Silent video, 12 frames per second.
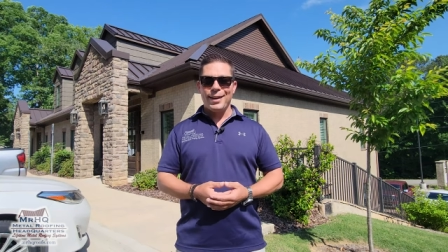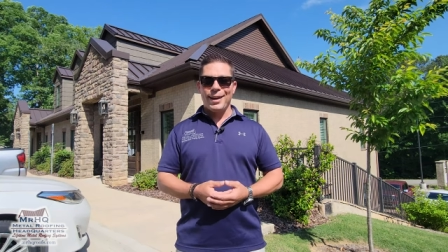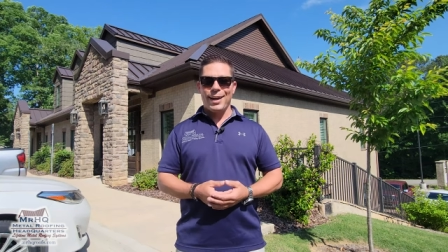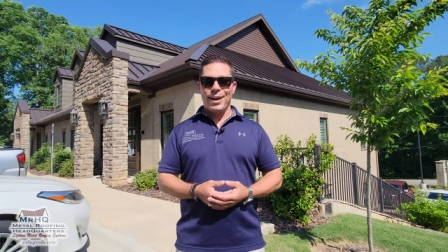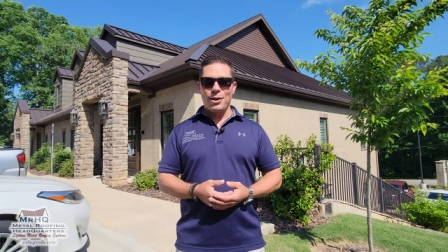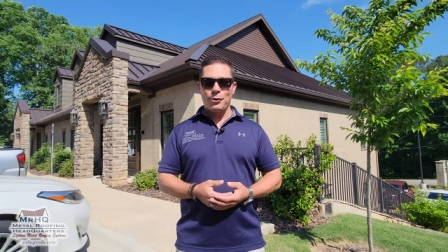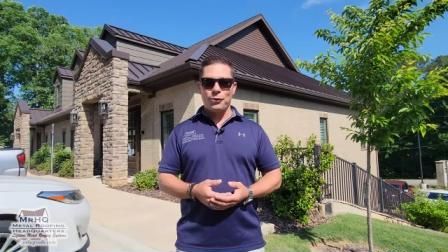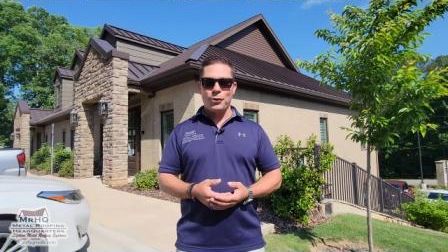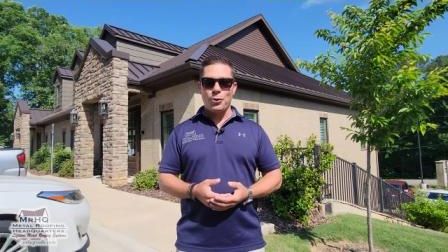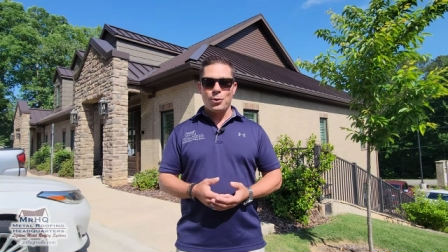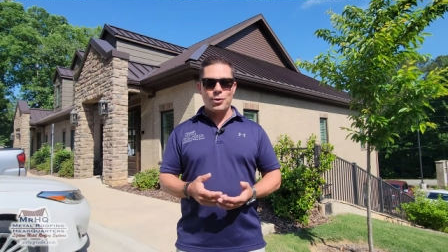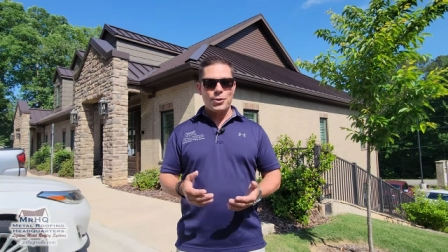And of
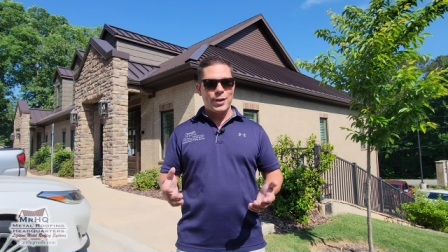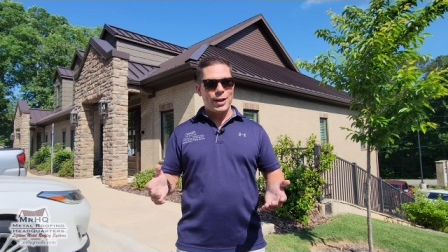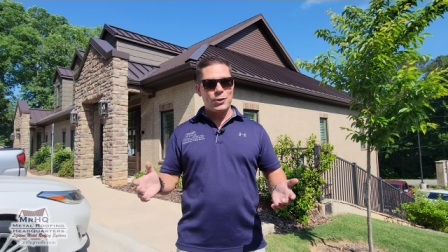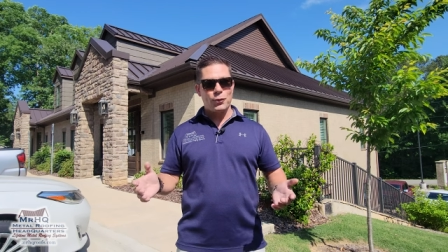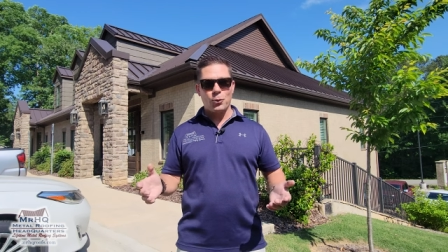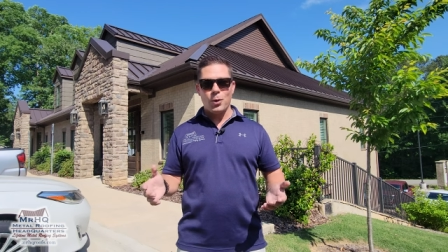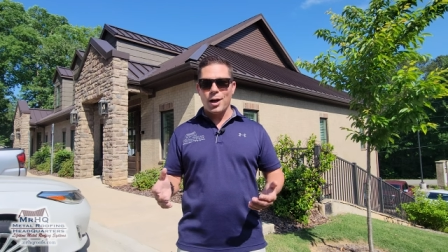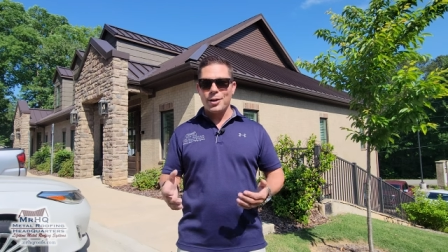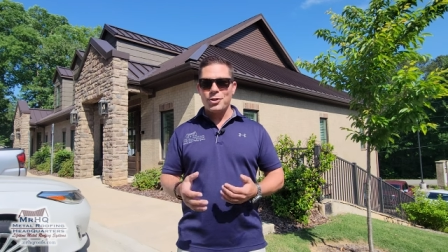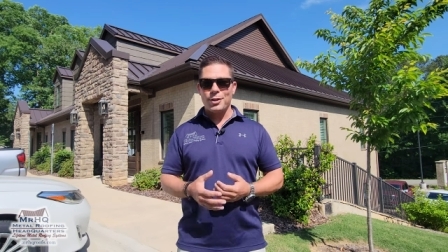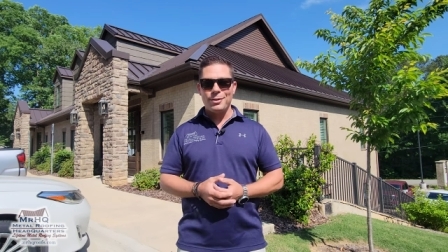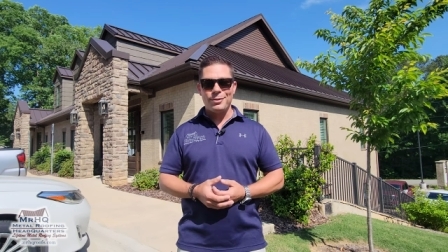course, thanks for
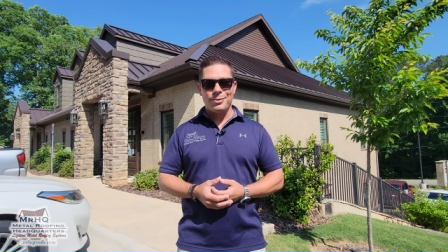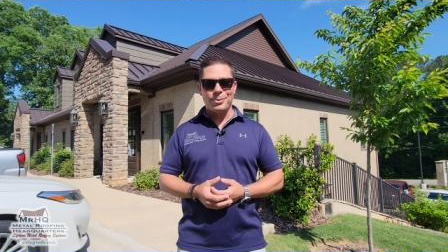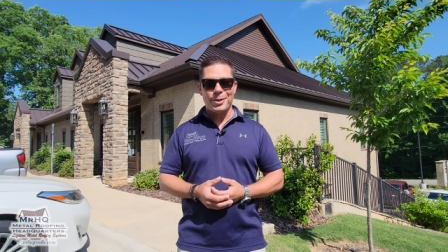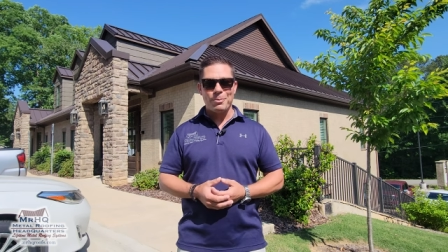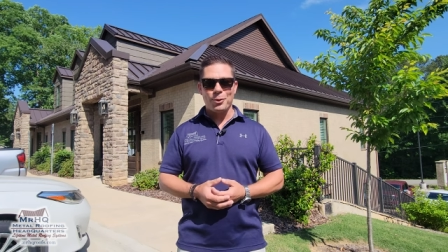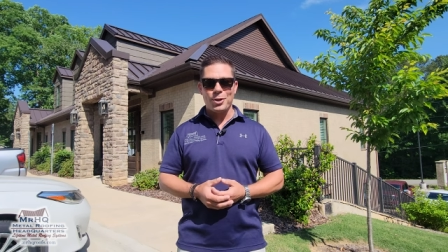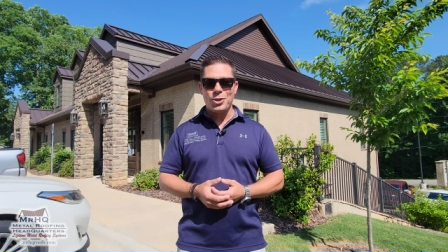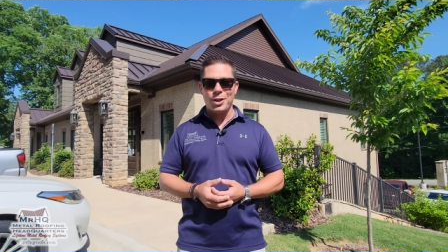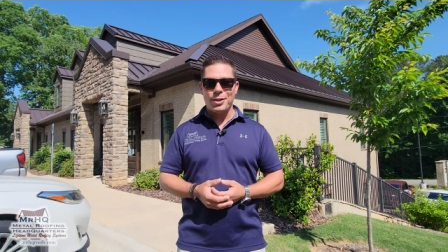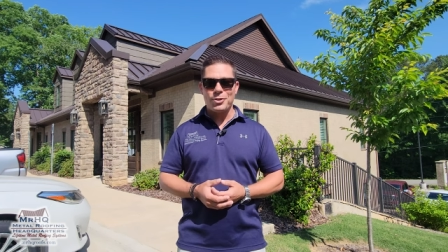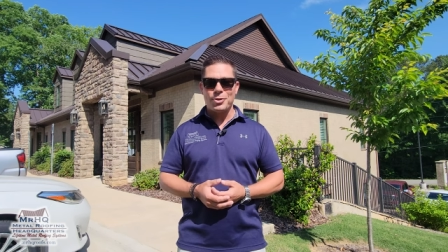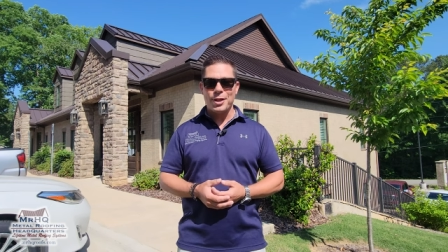watching. We
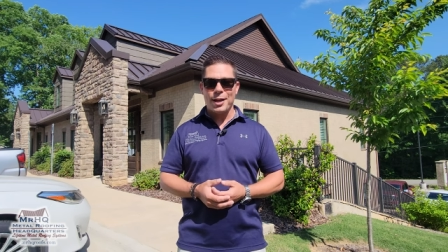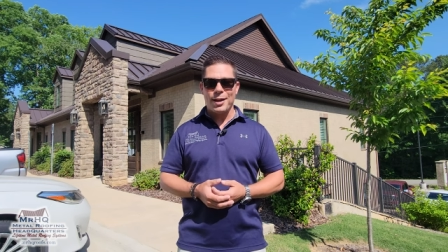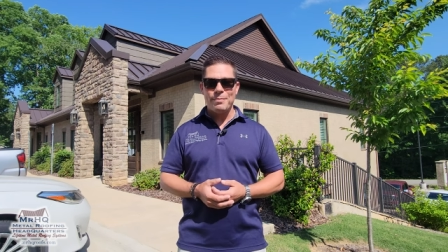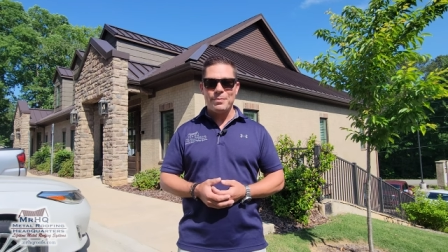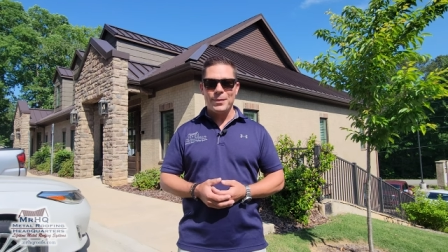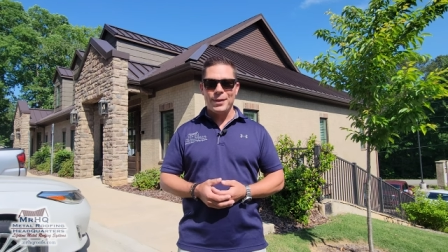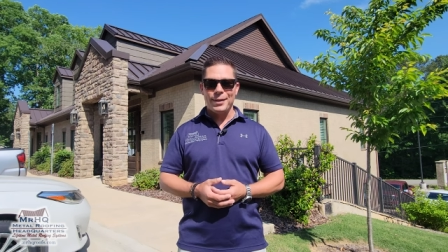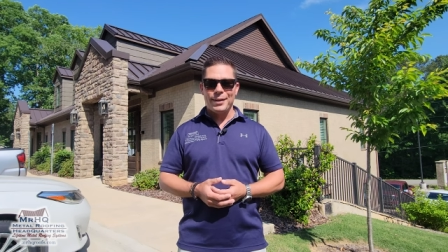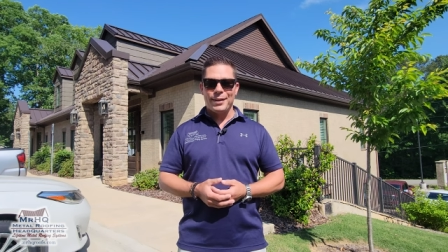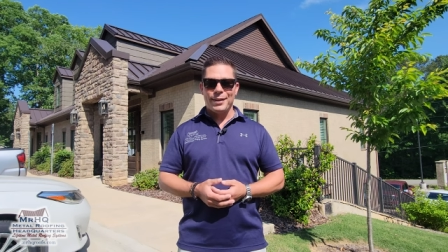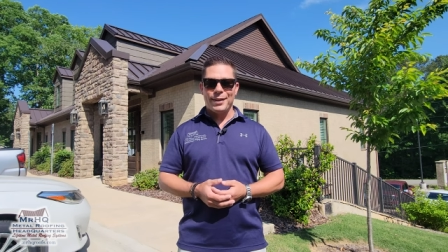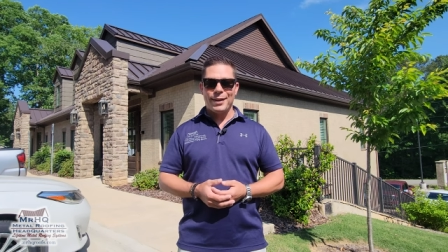appreciate your time,
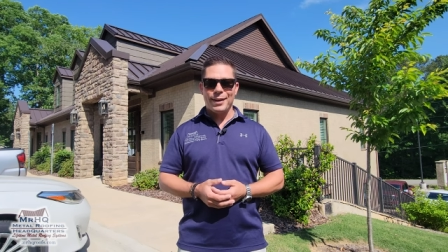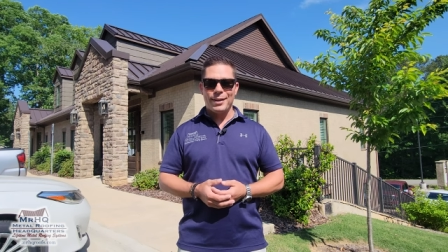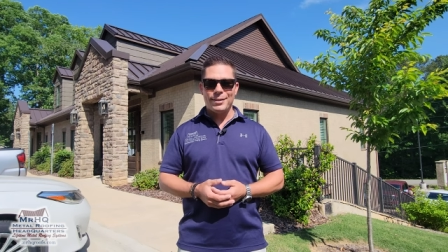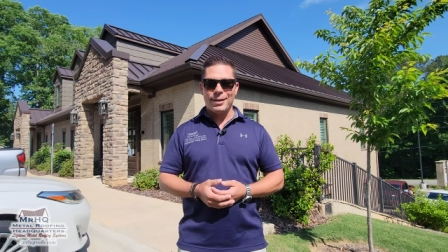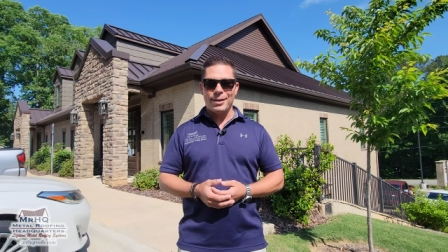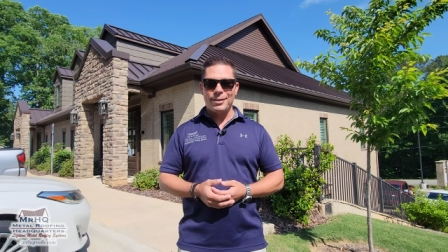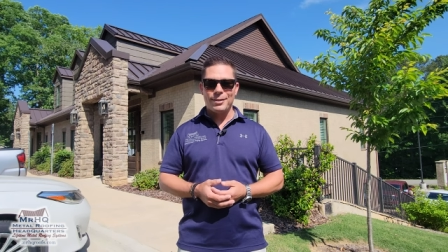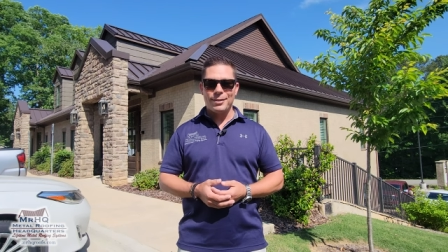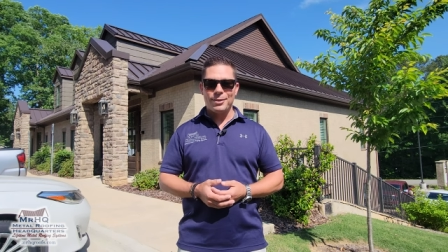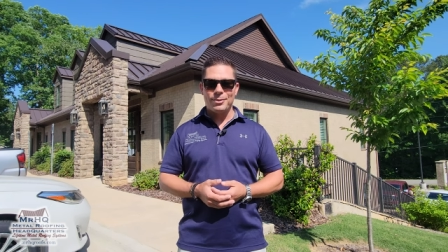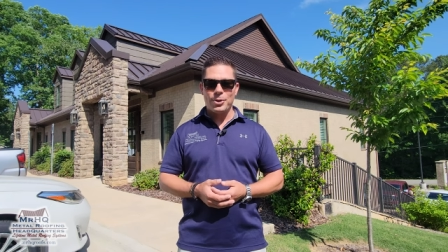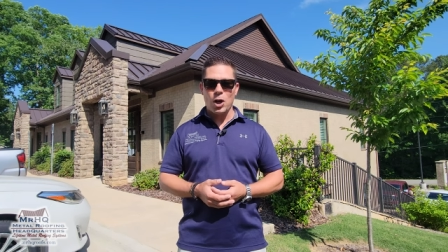and uh,
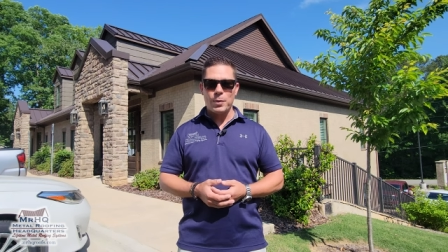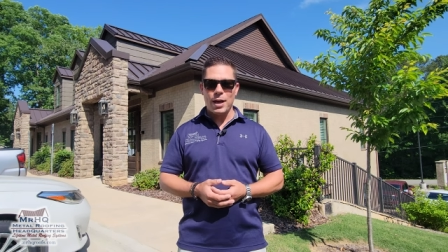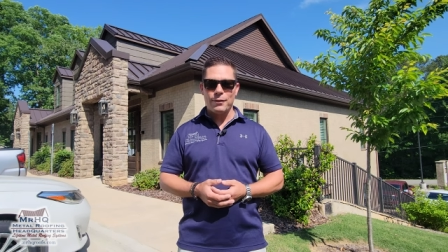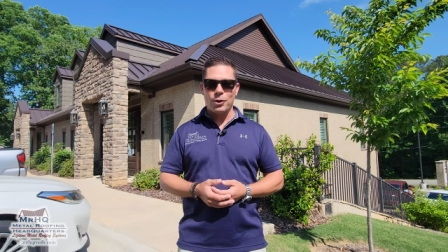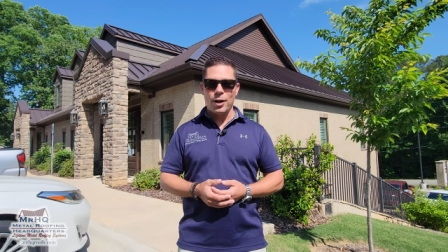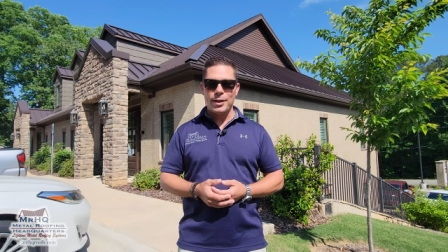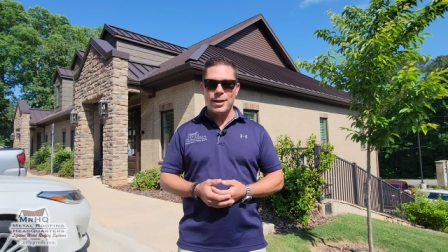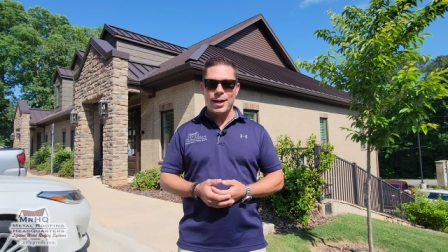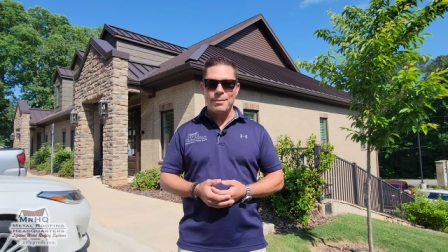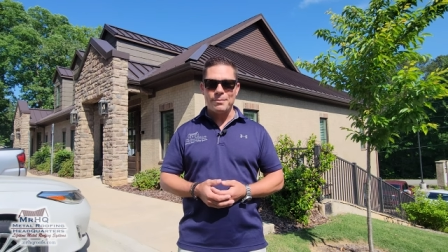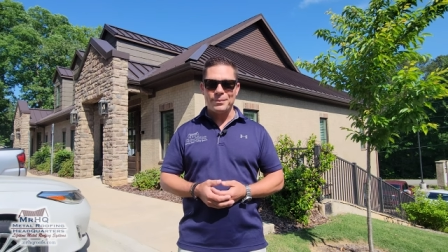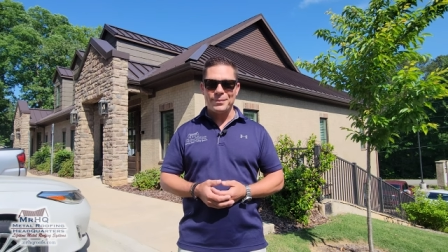we hope you have a great day.